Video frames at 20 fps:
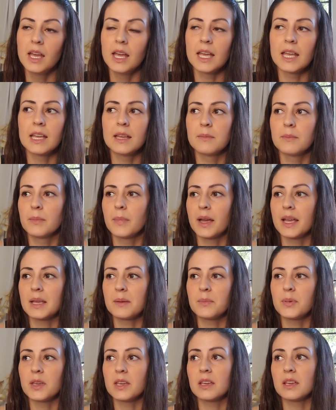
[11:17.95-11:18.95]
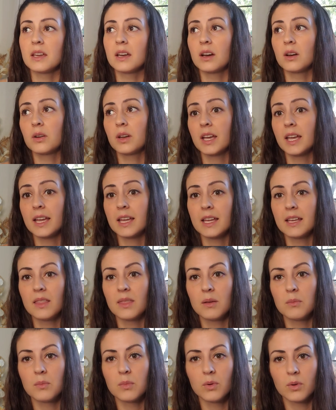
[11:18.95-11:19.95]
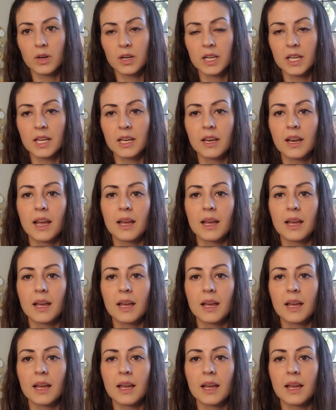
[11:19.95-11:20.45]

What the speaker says: It might be, okay, in the morning,